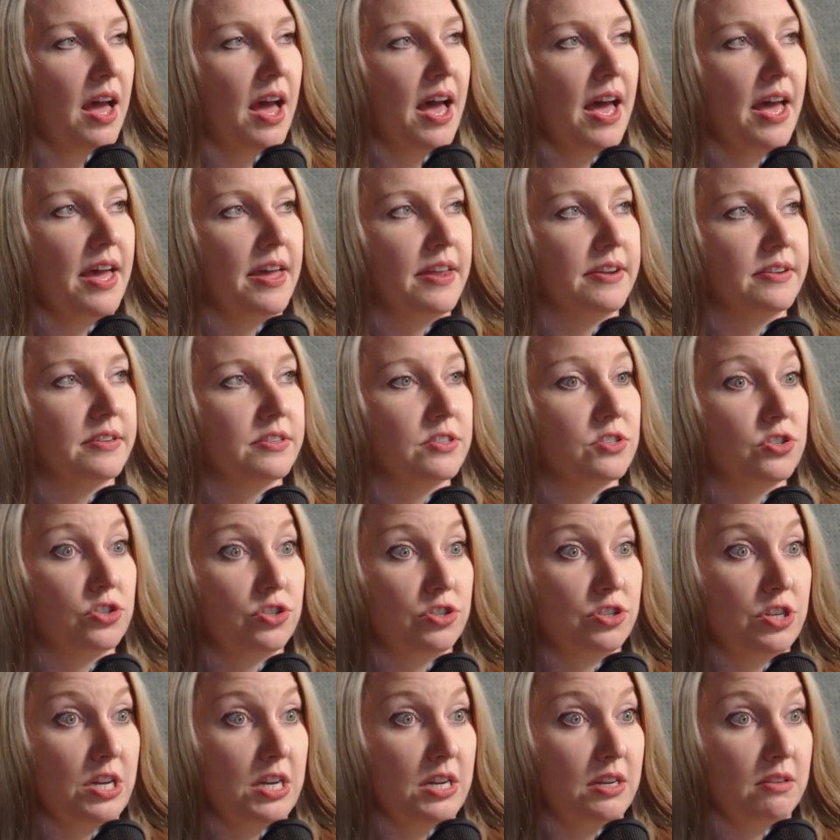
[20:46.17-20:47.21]
and
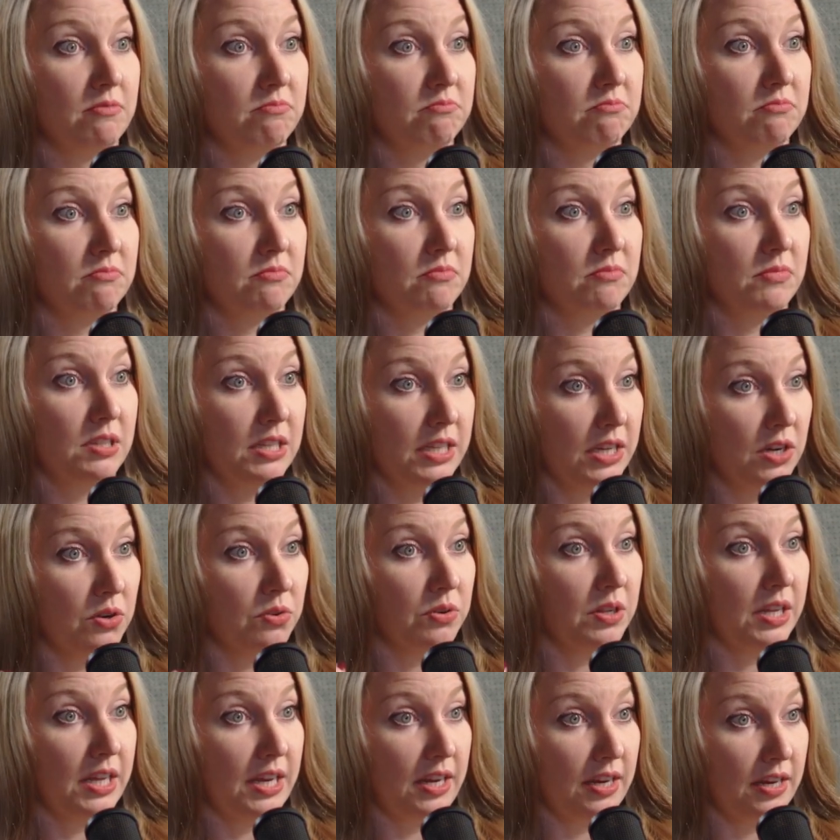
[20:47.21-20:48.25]
she
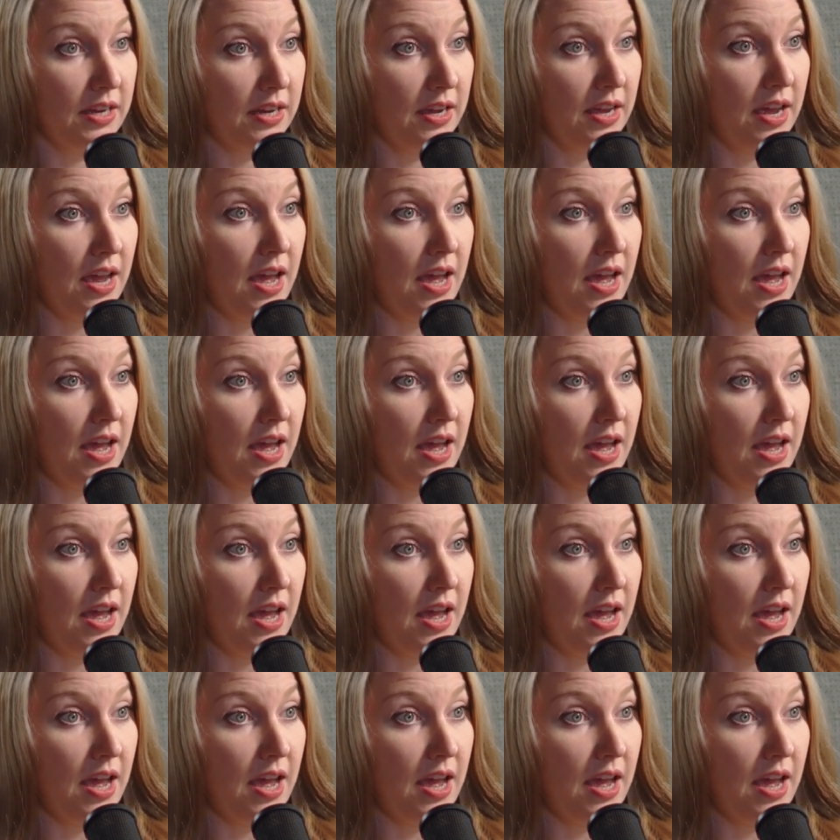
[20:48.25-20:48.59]
literally